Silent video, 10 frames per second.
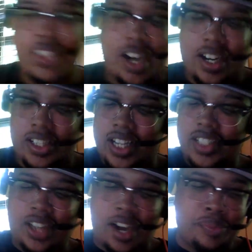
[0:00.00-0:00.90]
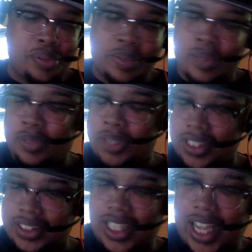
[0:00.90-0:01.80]
Jay started pretty much because of
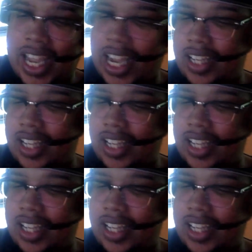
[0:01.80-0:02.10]
Kane,